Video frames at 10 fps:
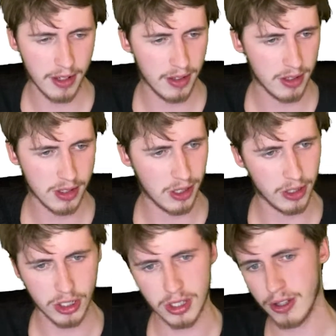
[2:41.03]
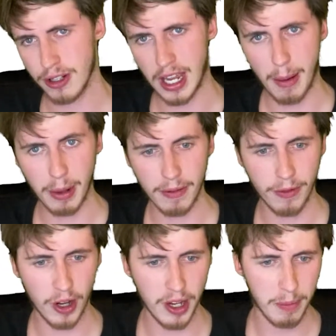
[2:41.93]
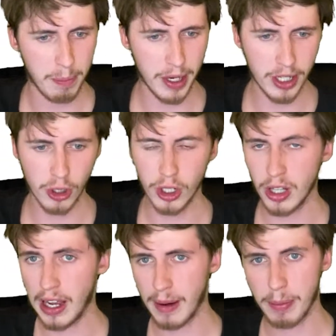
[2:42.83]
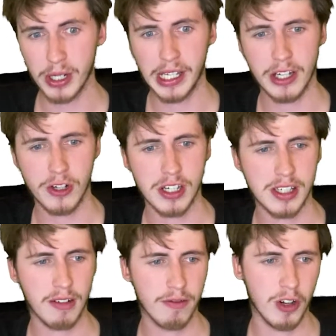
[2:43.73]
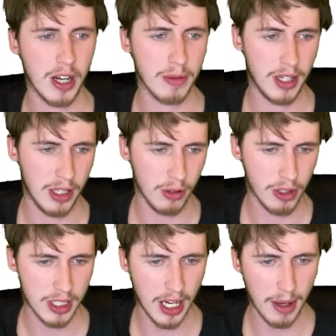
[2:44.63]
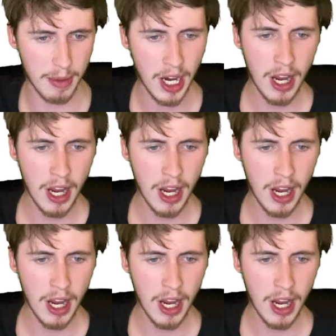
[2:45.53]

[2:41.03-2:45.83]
So I just looked at my phone. But it looked like a pretty interesting fight when I looked up.